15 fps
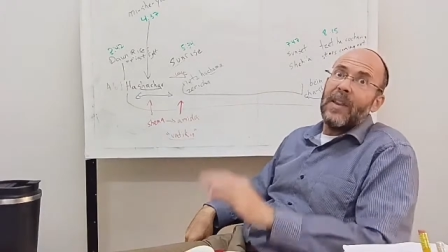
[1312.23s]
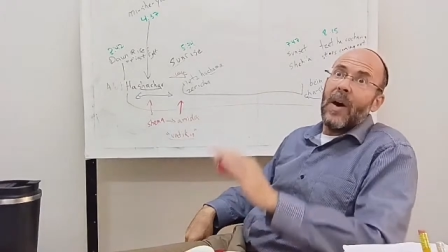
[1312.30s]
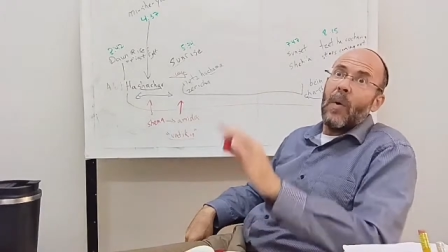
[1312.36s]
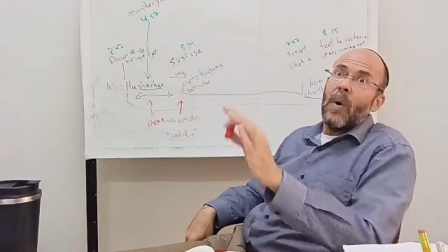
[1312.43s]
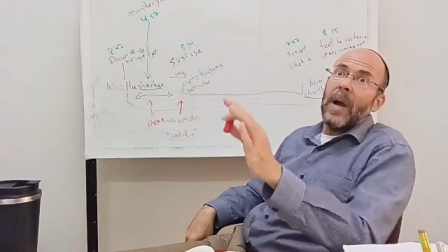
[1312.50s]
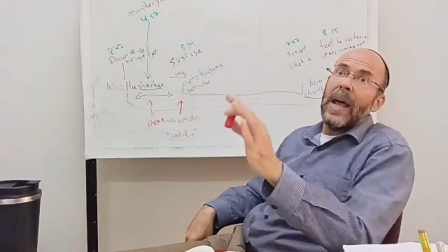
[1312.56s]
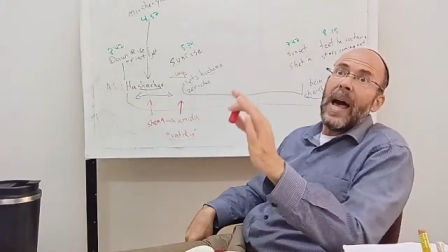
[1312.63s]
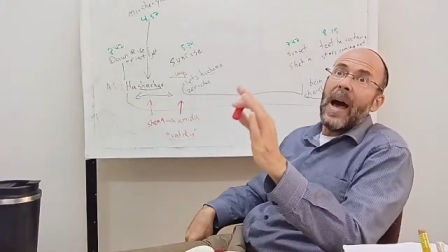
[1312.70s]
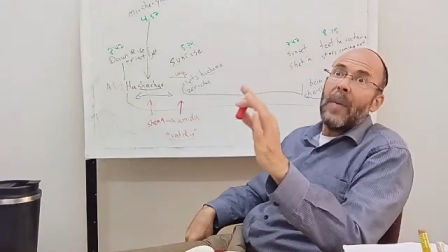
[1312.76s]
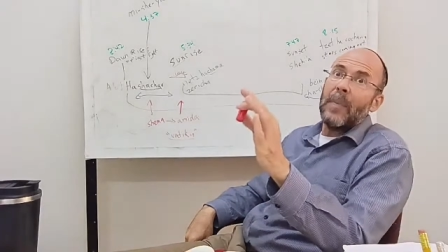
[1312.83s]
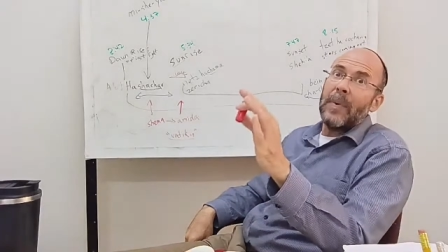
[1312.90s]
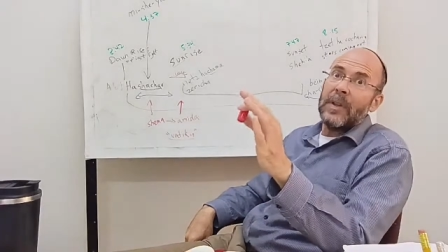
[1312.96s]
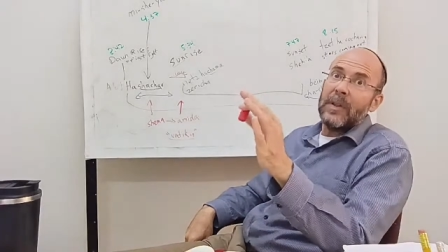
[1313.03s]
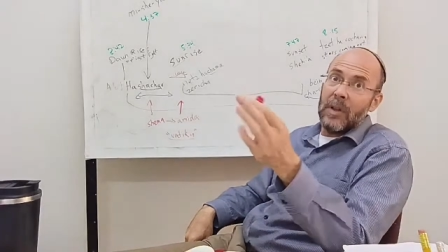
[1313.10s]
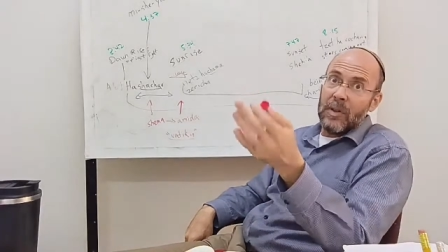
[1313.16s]
Now what
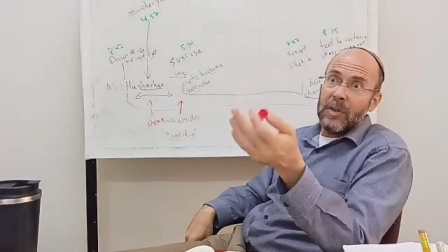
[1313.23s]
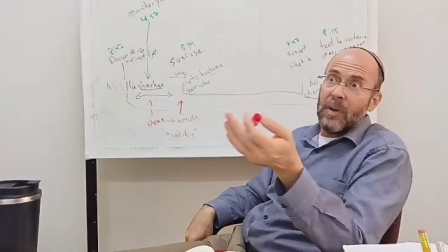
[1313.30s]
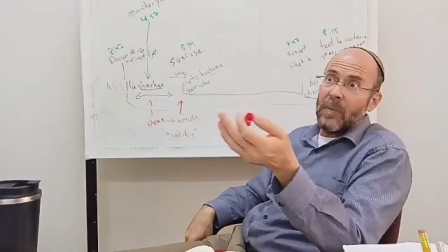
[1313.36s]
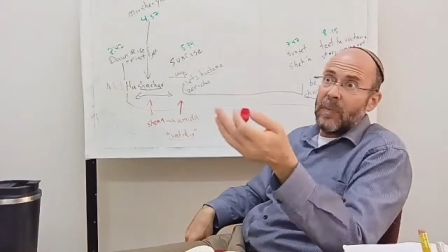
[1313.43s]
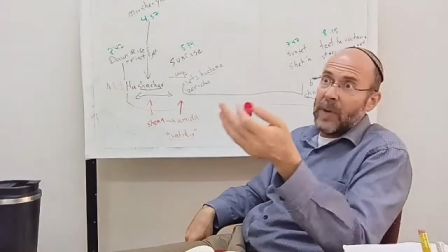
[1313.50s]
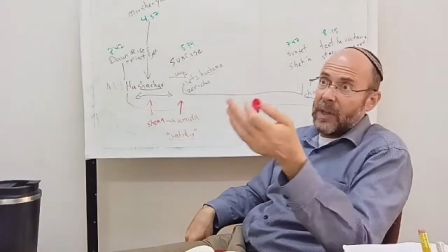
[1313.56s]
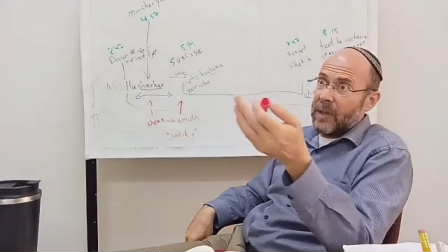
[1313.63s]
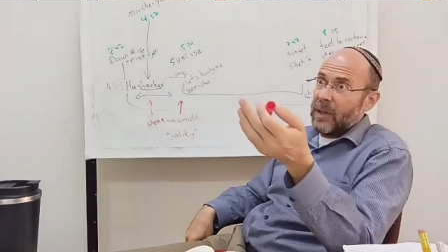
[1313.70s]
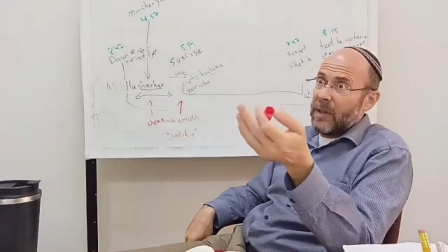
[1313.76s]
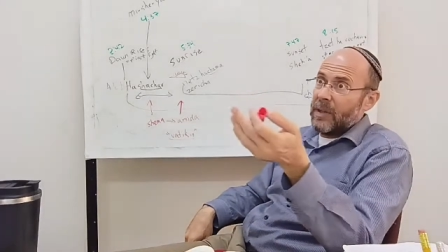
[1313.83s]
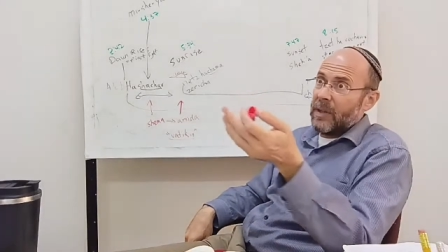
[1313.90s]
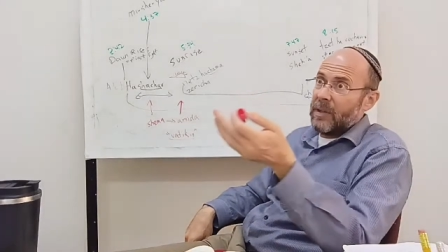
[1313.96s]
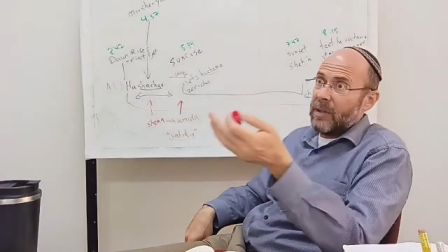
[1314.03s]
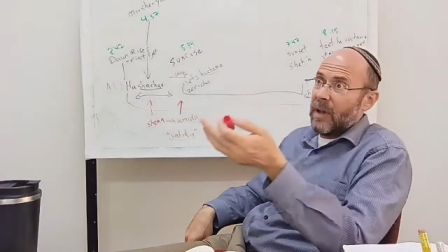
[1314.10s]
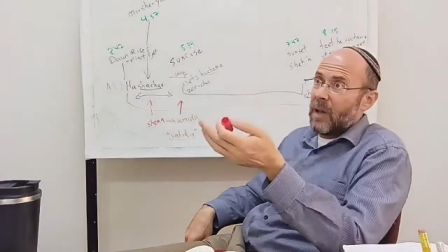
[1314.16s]
happened? There's an opinion in
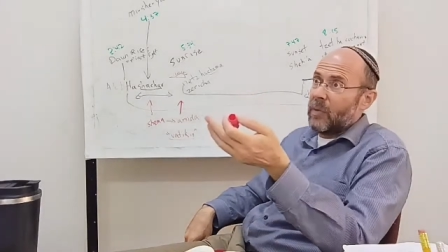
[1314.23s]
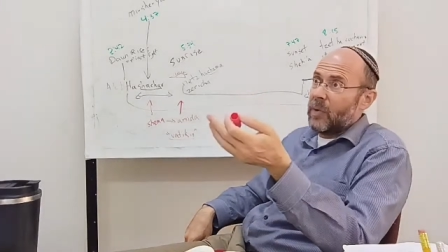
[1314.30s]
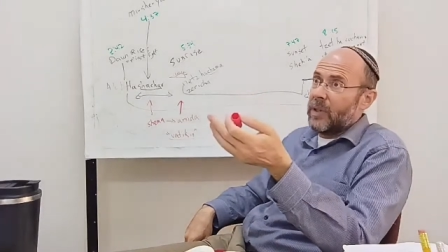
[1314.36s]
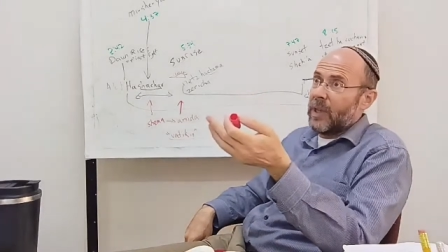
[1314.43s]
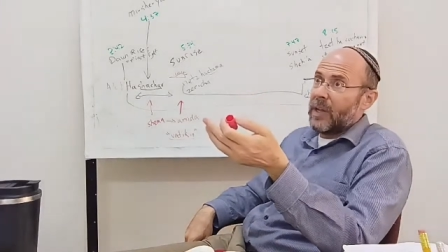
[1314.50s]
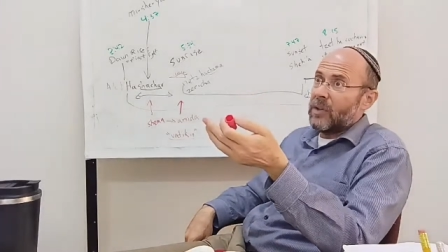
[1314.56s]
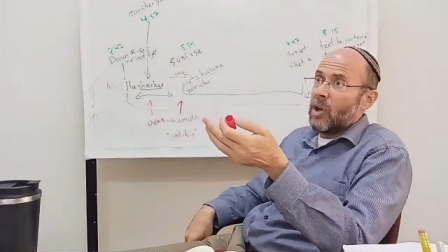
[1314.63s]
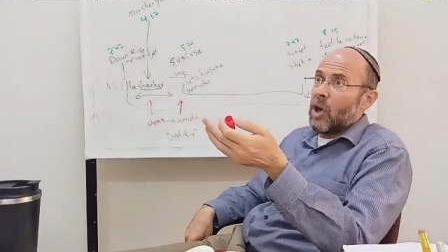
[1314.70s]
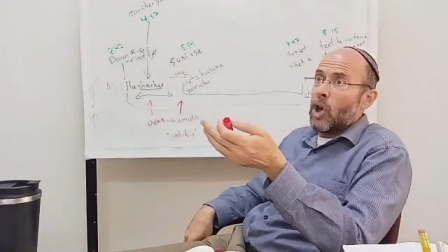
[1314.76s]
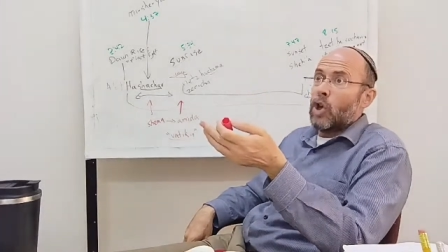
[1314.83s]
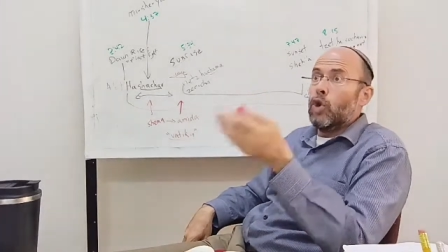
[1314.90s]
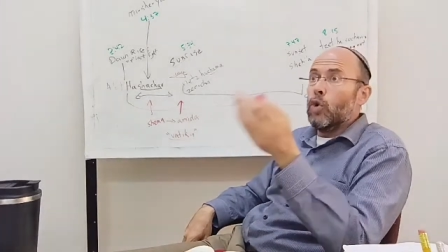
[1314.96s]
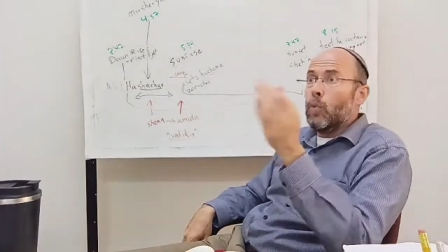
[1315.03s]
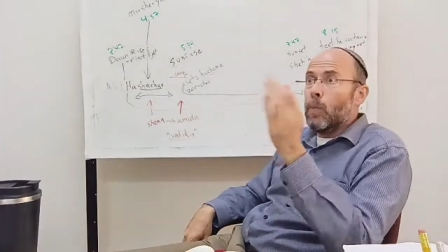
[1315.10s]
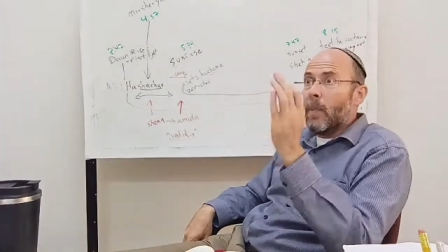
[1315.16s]
the Talmud that
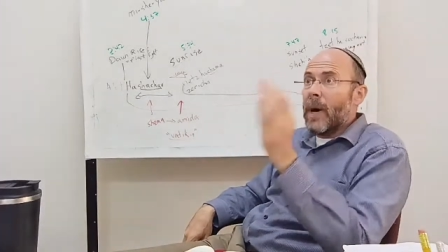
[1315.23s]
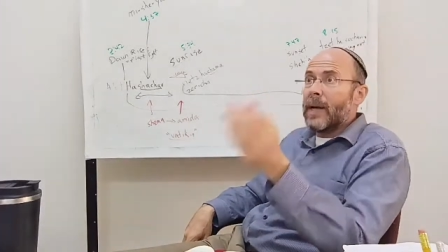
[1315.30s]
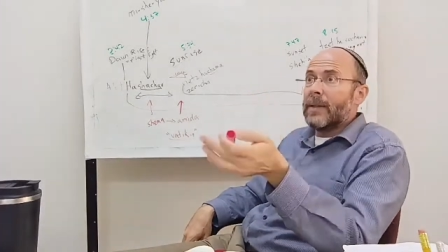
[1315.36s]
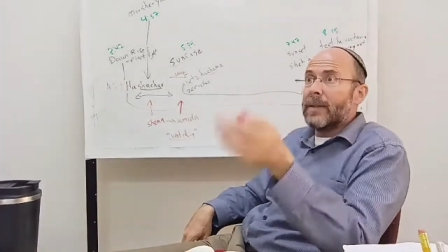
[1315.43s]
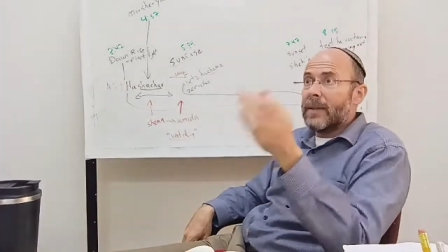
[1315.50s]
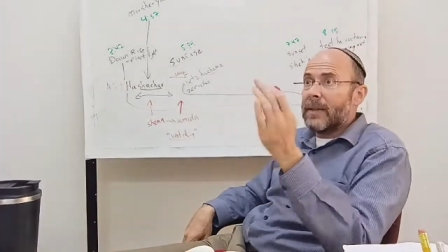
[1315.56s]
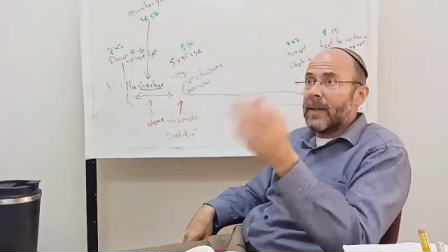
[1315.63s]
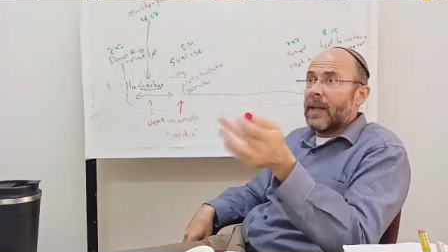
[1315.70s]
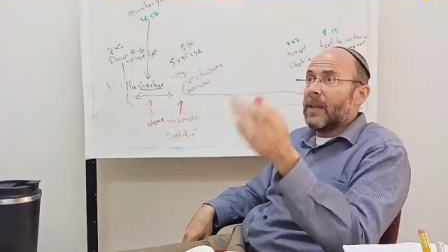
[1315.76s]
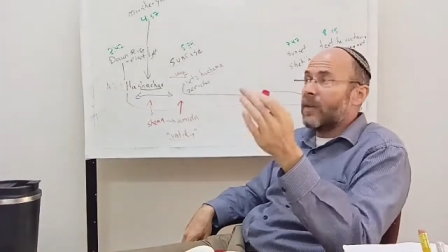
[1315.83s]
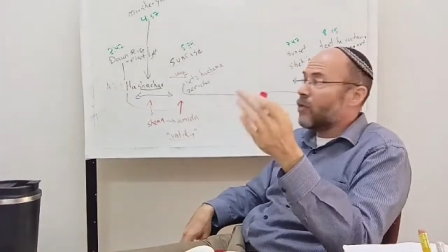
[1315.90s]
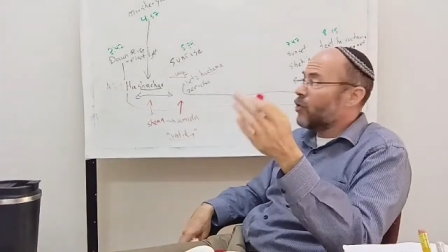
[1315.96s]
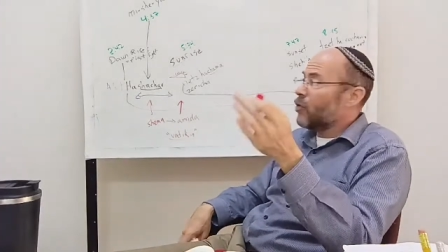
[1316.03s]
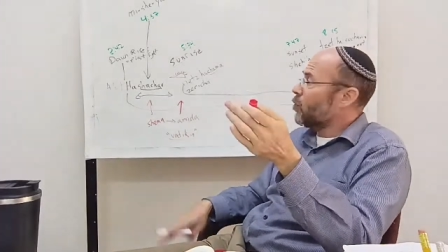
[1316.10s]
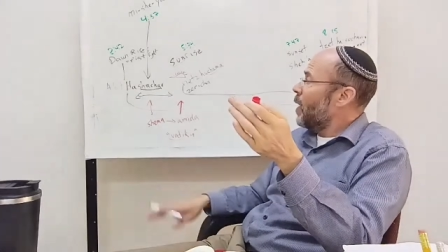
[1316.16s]
you must say the
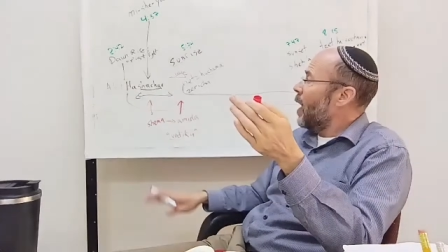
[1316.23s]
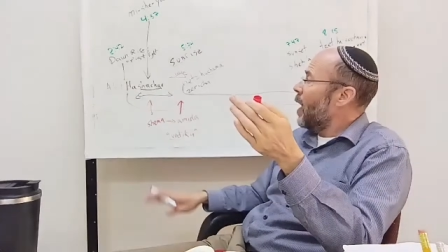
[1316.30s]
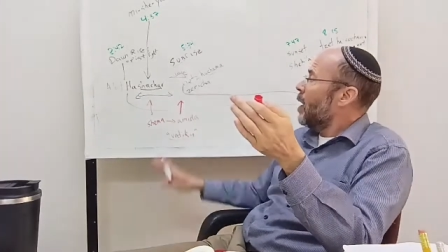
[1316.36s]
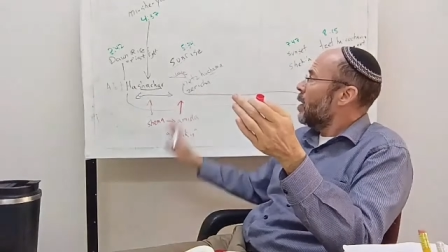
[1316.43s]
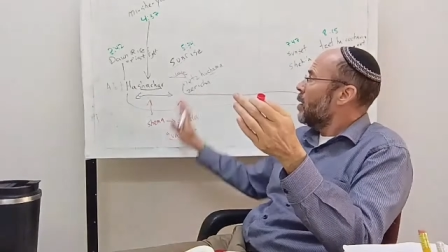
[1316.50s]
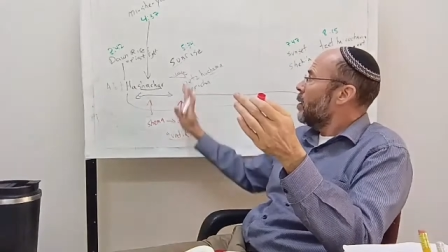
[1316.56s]
Shema